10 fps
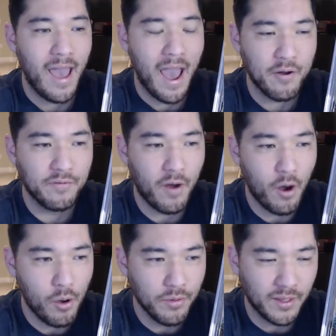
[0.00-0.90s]
out of
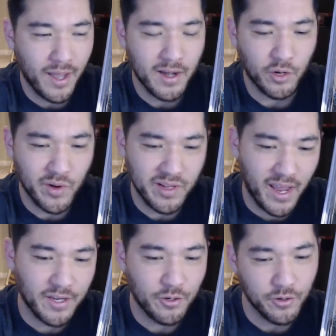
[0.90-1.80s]
all the kind of Green
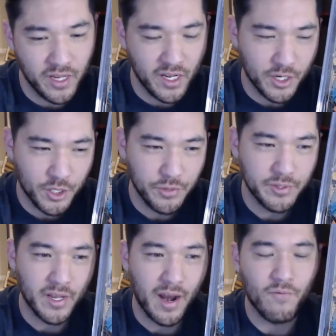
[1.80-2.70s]
Lantern key
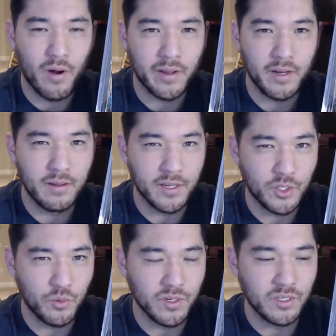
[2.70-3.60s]
issues that I wanted,
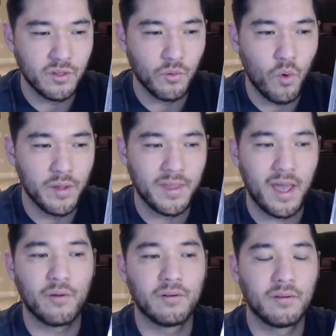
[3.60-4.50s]
this was the one
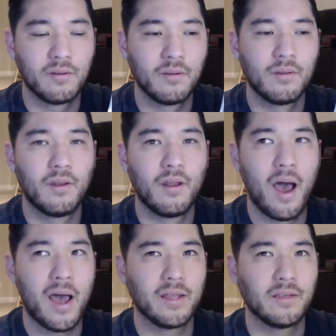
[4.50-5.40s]
that
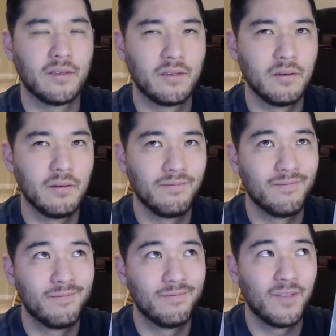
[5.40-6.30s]
I
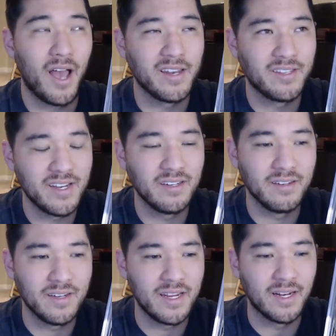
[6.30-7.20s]

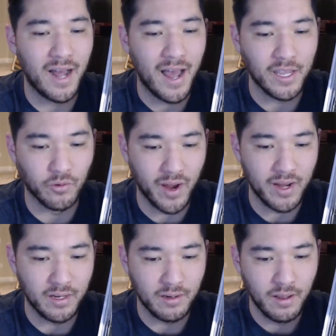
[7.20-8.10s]
didn't need a high
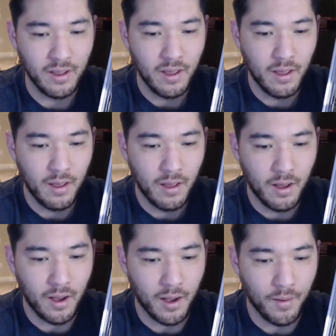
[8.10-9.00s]
grade in.
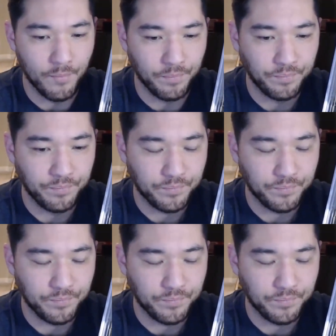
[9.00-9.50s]
I'm